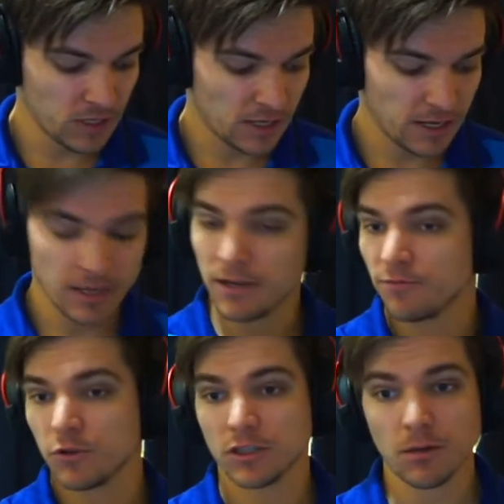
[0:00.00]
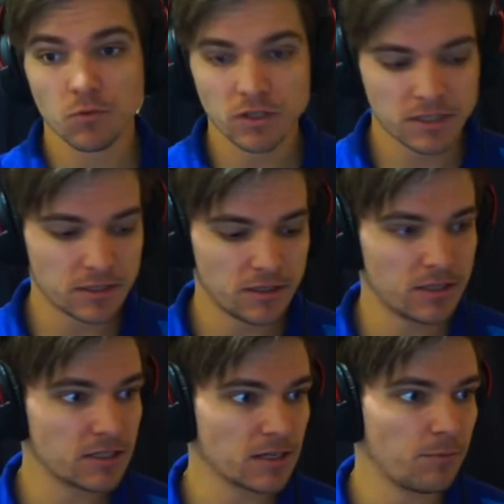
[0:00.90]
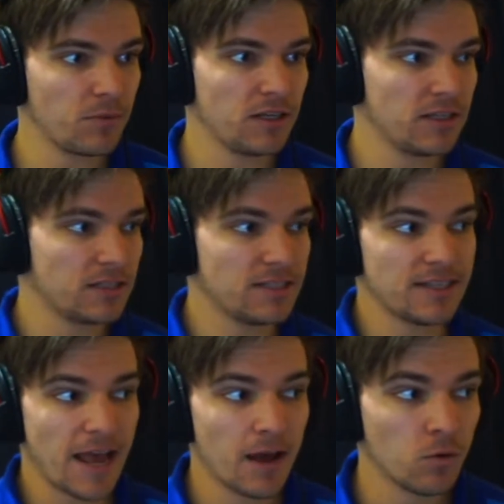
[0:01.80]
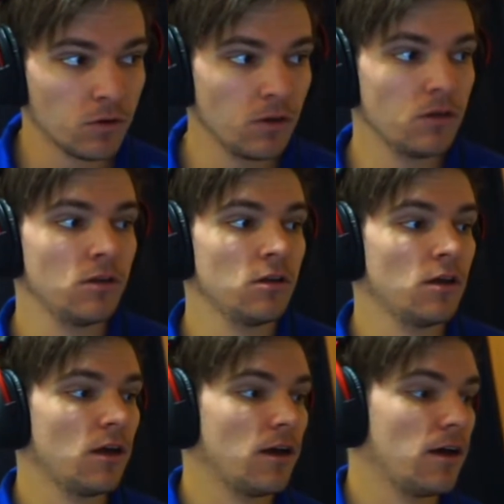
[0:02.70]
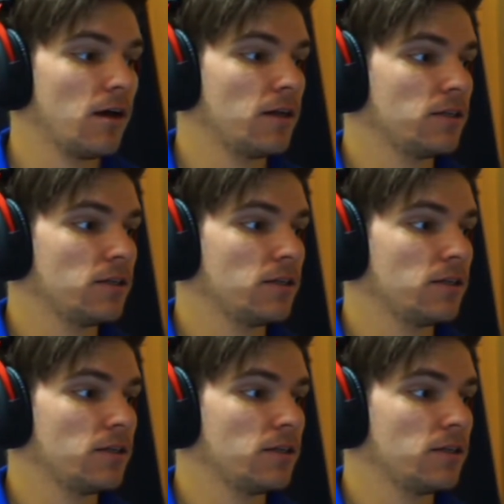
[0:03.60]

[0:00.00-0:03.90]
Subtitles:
And for some reason, this company is down on